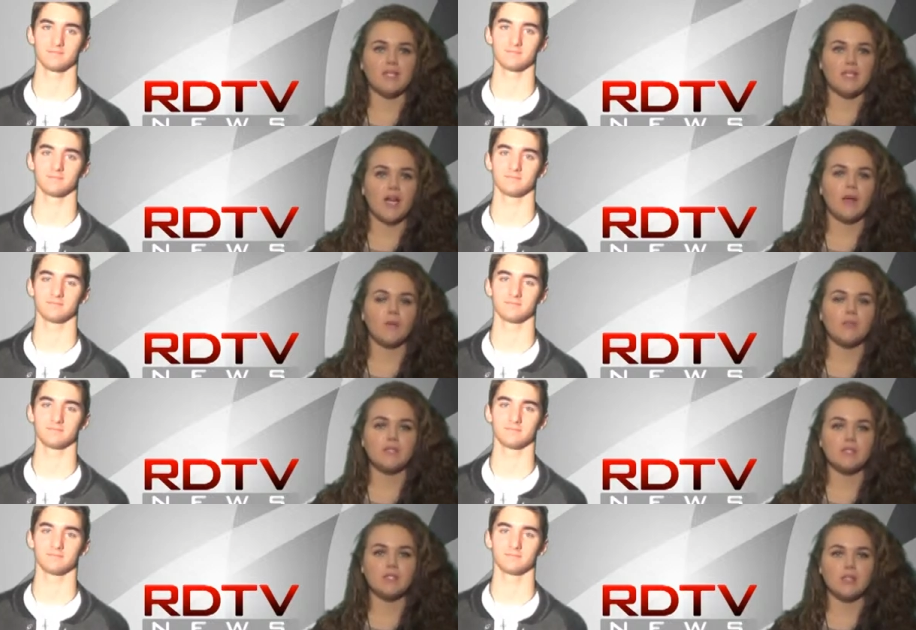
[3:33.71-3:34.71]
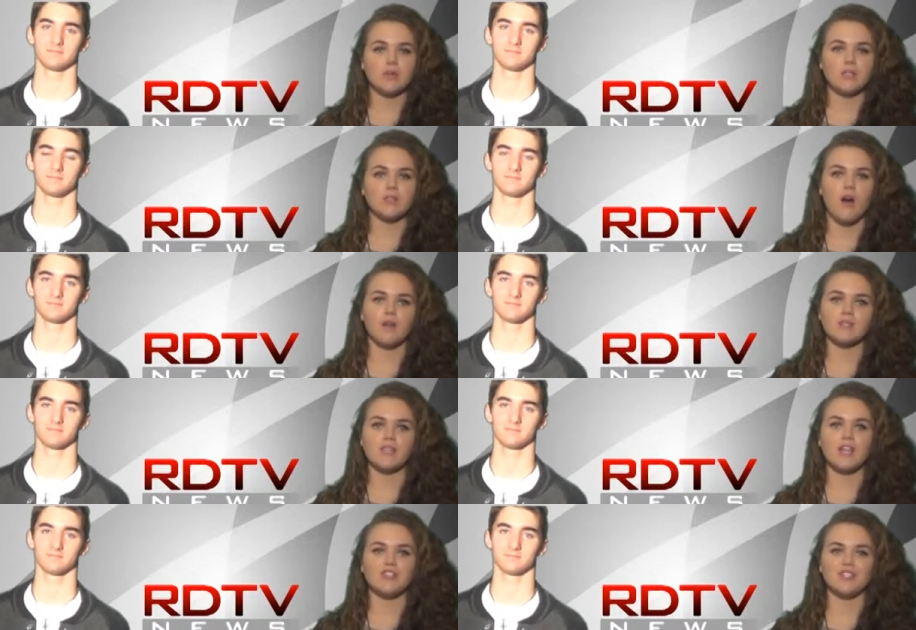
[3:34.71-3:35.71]
Speaker 1: may sign up with Mrs. Lewis on
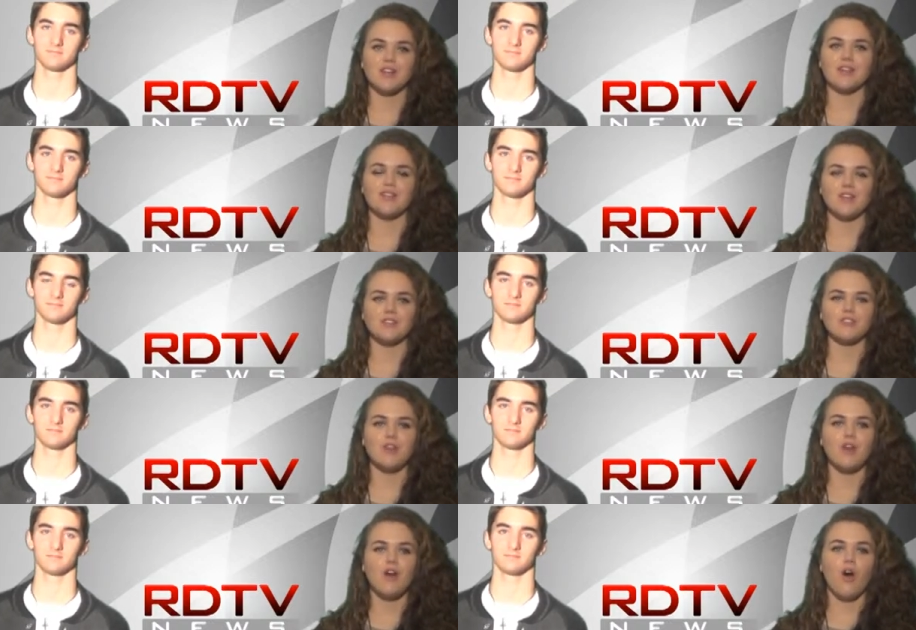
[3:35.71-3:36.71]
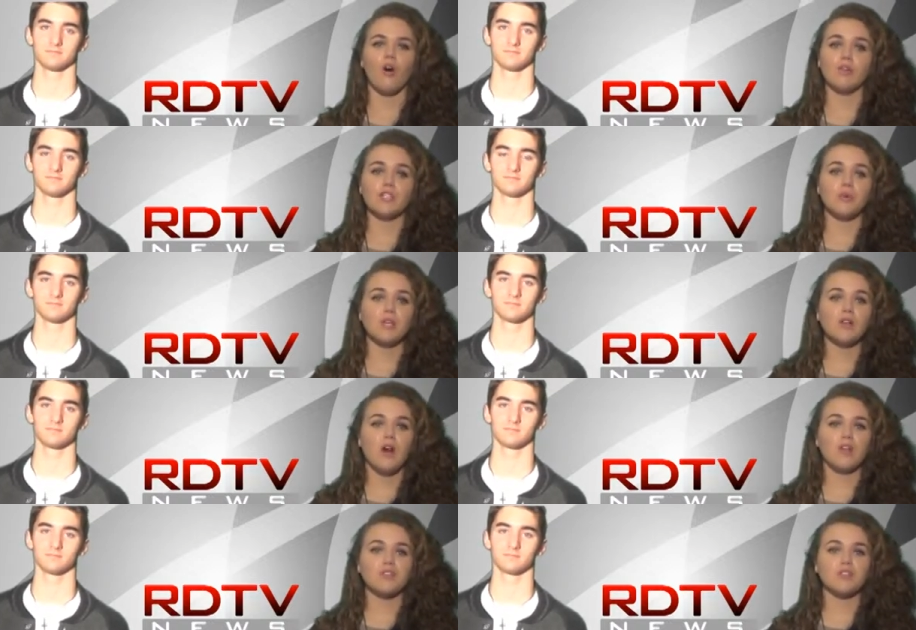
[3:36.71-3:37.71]
stage during lunch. Only $20
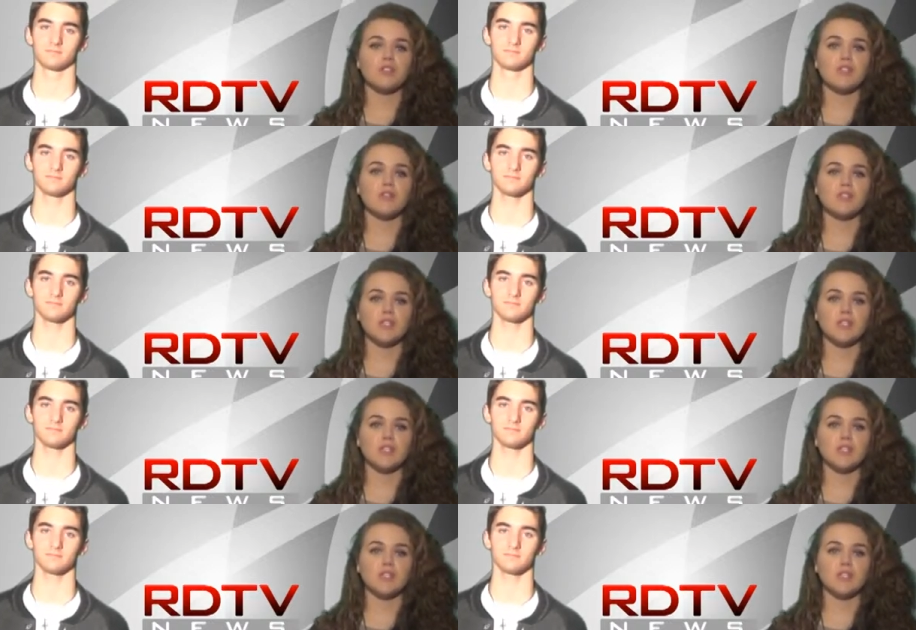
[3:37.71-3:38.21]
to reserve a